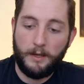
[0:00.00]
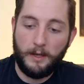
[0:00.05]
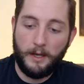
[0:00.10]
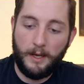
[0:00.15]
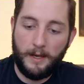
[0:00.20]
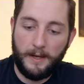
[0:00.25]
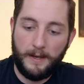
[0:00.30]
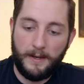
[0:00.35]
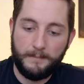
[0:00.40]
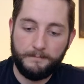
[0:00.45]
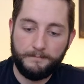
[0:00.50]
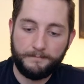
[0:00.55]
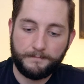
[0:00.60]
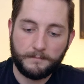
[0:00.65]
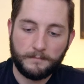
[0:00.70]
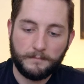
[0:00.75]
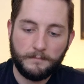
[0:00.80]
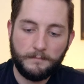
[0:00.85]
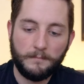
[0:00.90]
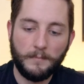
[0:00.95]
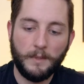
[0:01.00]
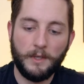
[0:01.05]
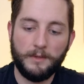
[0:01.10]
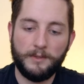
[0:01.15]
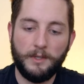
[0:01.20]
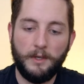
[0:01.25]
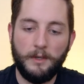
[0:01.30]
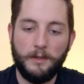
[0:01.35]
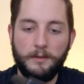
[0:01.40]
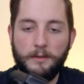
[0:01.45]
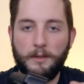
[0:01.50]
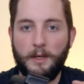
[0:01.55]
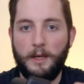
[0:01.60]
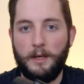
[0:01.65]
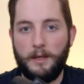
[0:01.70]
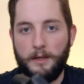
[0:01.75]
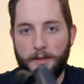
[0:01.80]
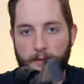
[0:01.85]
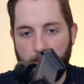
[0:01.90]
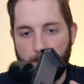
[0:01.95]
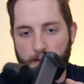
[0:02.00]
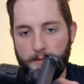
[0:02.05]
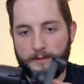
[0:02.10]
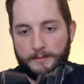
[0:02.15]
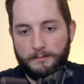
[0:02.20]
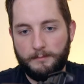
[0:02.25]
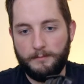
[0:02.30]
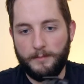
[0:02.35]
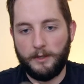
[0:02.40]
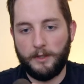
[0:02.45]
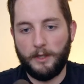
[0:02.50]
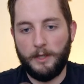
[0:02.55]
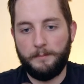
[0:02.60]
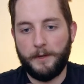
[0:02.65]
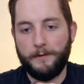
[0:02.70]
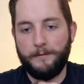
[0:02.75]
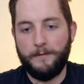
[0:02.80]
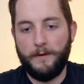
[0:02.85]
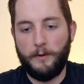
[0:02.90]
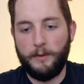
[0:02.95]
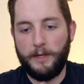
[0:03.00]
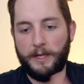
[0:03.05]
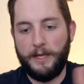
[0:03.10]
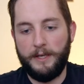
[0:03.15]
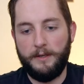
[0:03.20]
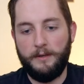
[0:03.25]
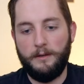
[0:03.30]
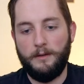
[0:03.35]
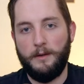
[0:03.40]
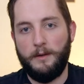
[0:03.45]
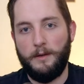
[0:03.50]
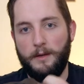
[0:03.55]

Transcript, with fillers: Um, so you clip your phone in